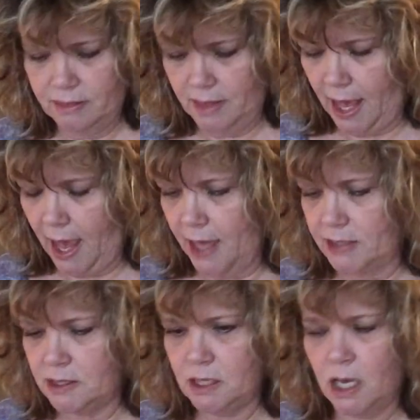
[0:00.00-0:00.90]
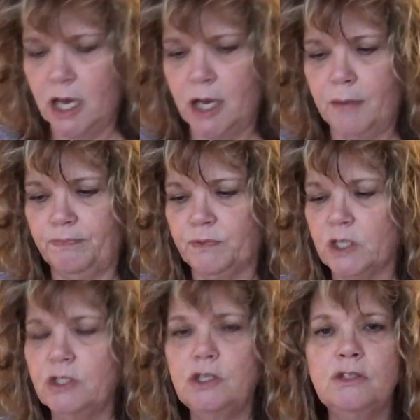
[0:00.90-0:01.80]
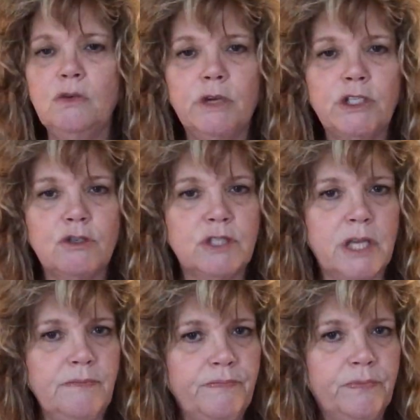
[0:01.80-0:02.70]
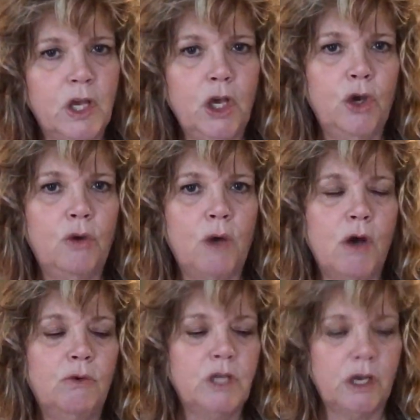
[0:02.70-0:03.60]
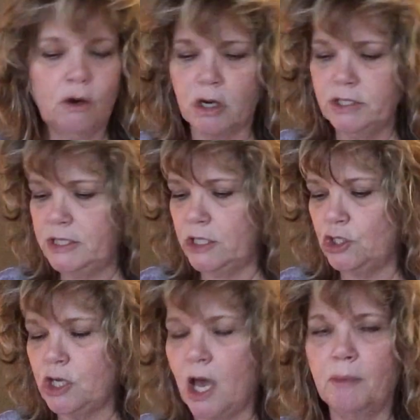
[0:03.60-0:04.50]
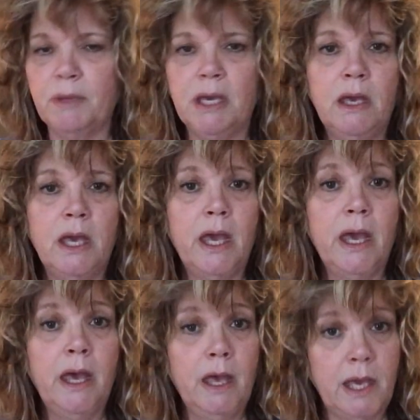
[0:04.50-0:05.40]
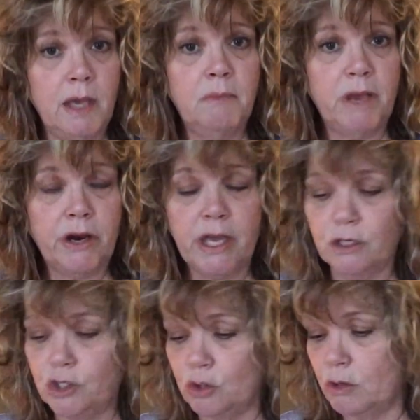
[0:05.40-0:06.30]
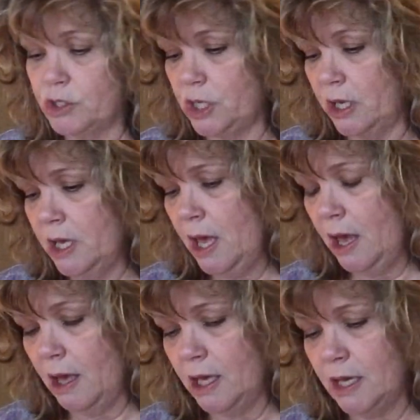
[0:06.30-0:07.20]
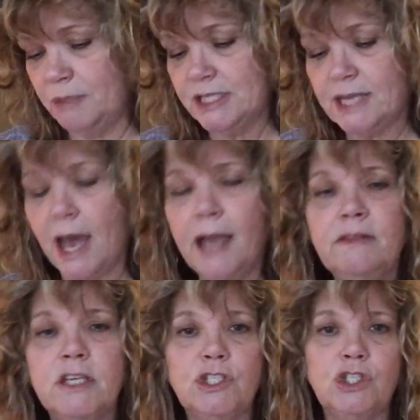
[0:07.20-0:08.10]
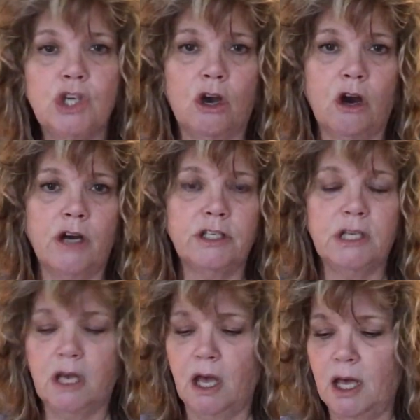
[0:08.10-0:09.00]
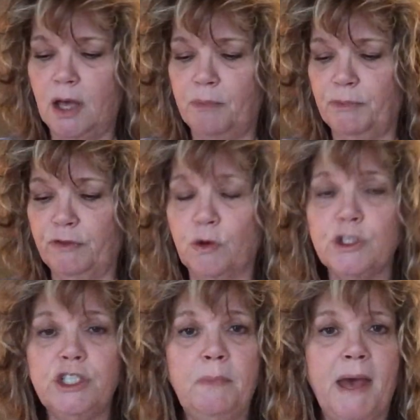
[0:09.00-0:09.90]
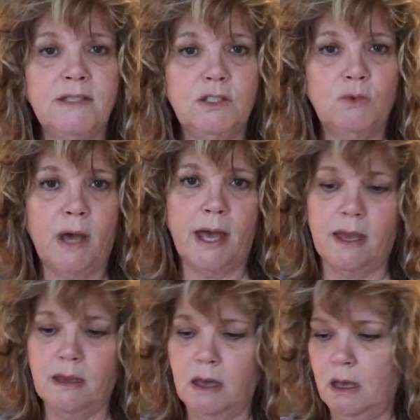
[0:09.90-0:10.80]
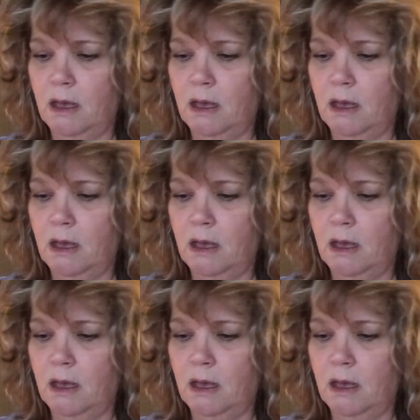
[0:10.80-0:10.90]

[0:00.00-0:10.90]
that um, Susan Richardson, who owned a cross stitch shop in Marietta, Georgia, um, designed this chart um, before she passed away.